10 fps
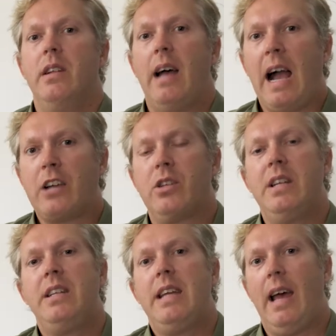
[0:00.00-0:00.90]

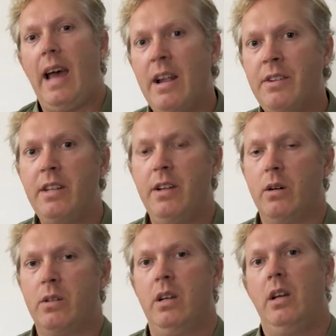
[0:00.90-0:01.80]
actually the
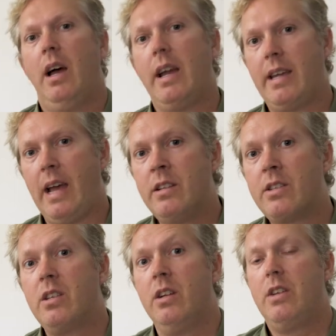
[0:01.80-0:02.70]
antidote against